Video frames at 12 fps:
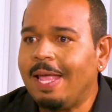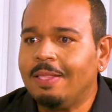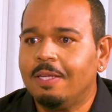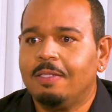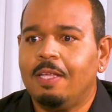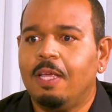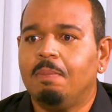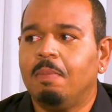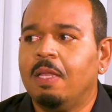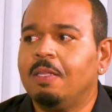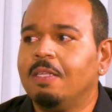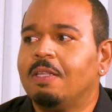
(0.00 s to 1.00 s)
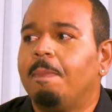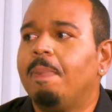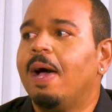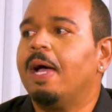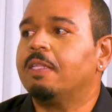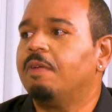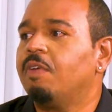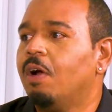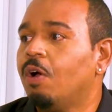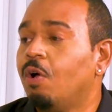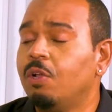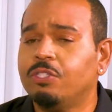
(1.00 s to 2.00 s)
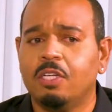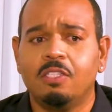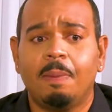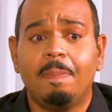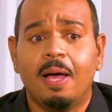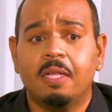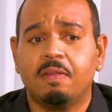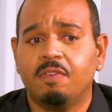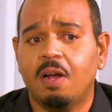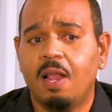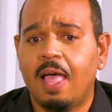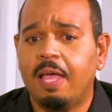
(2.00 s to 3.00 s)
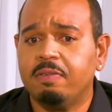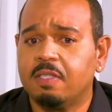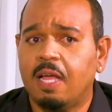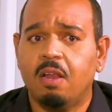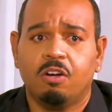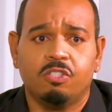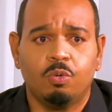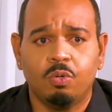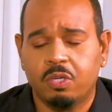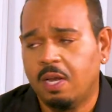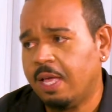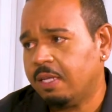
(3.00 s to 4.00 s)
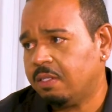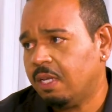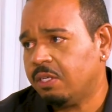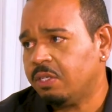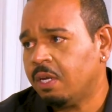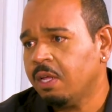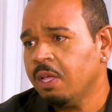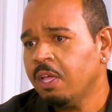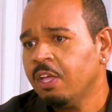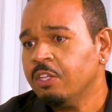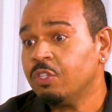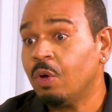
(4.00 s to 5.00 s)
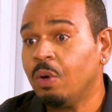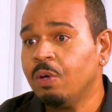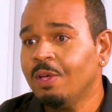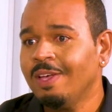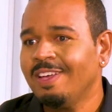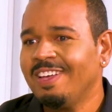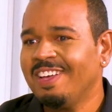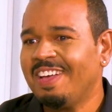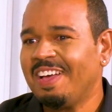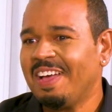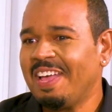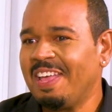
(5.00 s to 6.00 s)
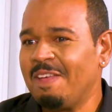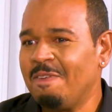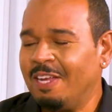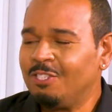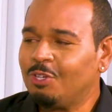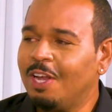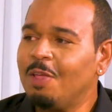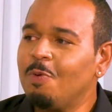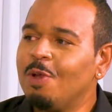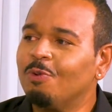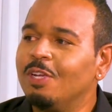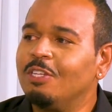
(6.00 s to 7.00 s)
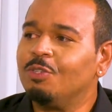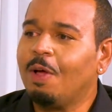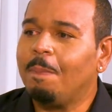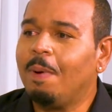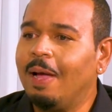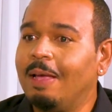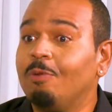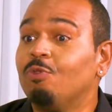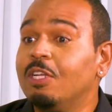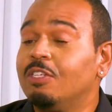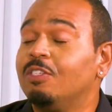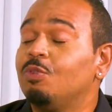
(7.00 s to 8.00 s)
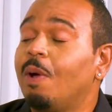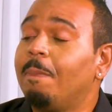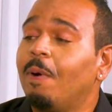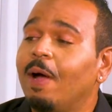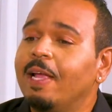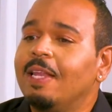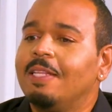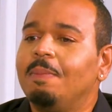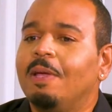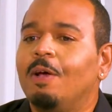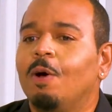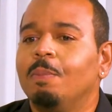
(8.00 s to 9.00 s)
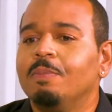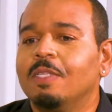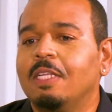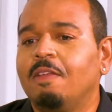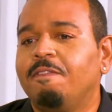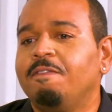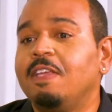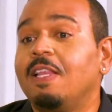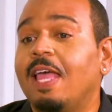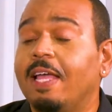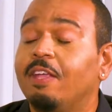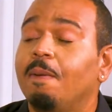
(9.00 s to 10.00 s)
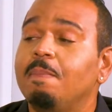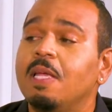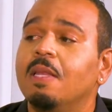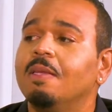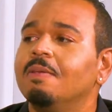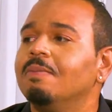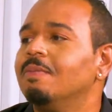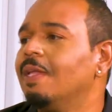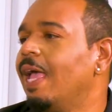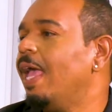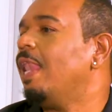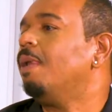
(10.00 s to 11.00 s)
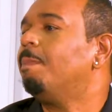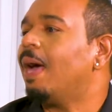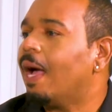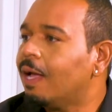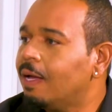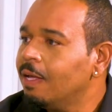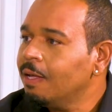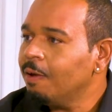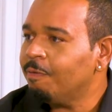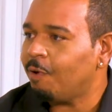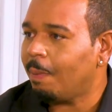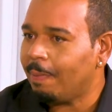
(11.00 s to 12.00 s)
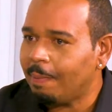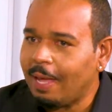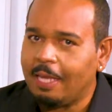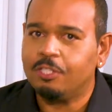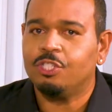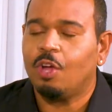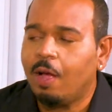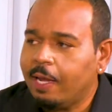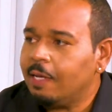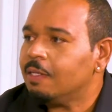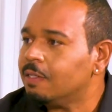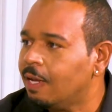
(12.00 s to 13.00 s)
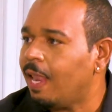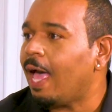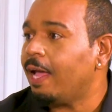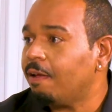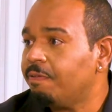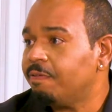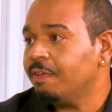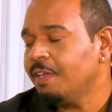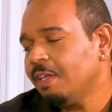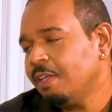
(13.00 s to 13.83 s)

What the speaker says: entertainment is a part of our culture. It's a part of our lifestyle, our socialization. So eventually it reaches to a point that it becomes that you feel like you're being held back from enjoying life.